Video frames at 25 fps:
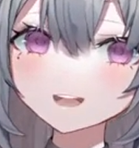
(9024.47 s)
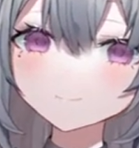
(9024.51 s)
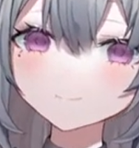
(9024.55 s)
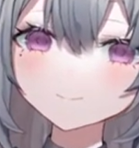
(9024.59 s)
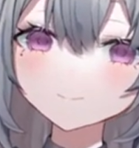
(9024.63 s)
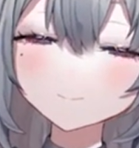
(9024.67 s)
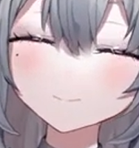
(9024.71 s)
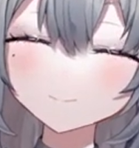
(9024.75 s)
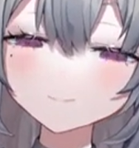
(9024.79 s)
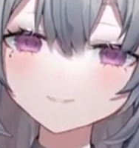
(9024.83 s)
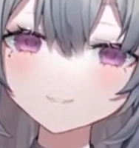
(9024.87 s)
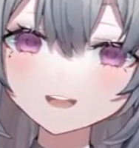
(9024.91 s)

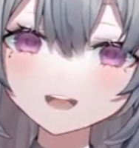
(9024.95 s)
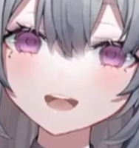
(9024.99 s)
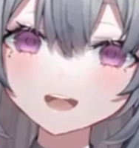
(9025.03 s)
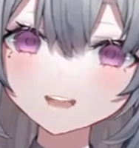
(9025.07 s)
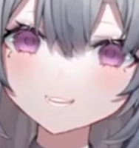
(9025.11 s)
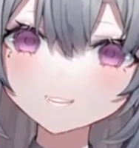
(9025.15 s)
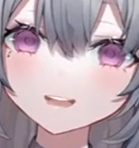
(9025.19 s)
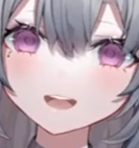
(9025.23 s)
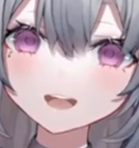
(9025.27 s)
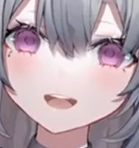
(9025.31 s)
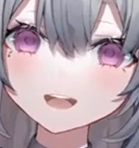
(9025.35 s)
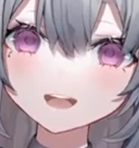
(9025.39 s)
We were tie
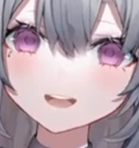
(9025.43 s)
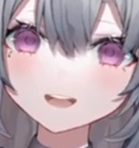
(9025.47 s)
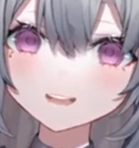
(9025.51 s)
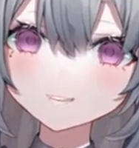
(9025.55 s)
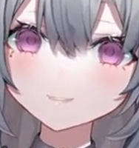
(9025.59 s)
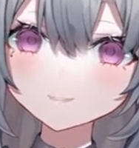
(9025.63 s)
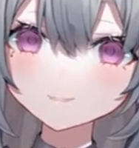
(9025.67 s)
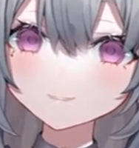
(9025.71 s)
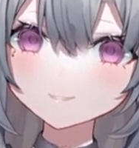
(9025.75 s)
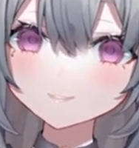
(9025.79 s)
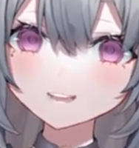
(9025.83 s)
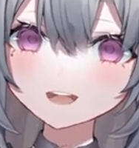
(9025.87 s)
tie.
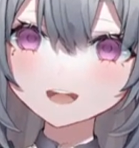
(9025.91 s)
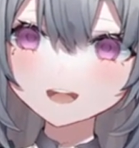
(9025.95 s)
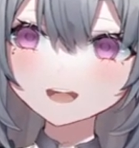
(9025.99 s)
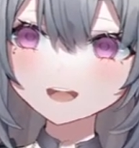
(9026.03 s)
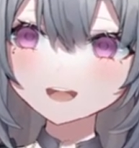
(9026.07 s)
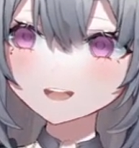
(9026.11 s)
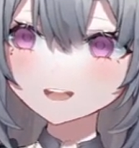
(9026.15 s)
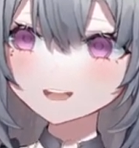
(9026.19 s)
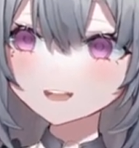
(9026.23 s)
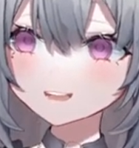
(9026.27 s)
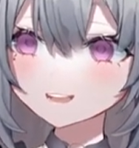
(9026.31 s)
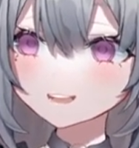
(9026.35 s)
It's
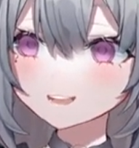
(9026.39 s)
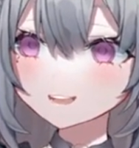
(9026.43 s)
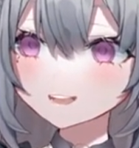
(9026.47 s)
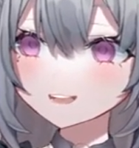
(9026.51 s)
okay.